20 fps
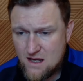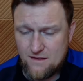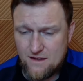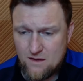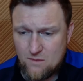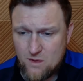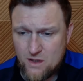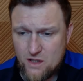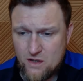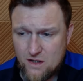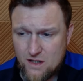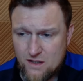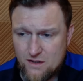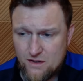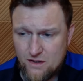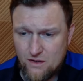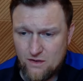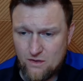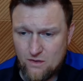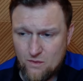And then what you
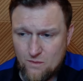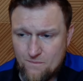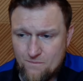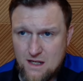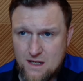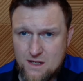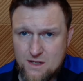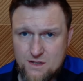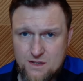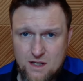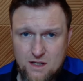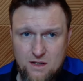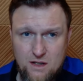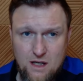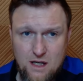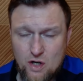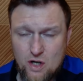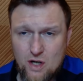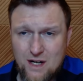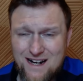can do is
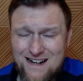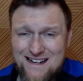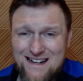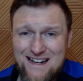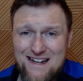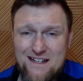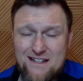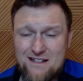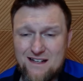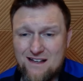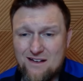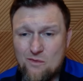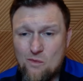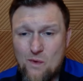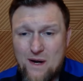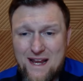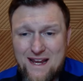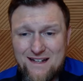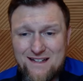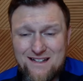you're going to need a
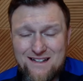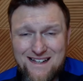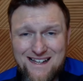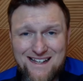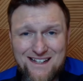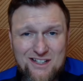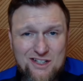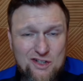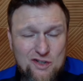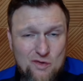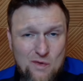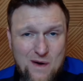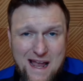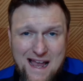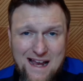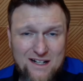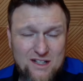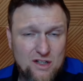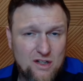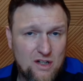way to
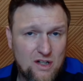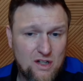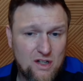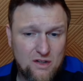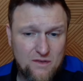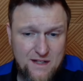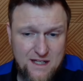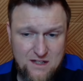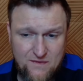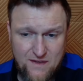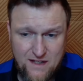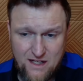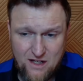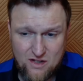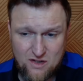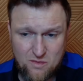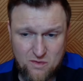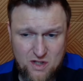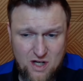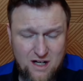extract all these videos.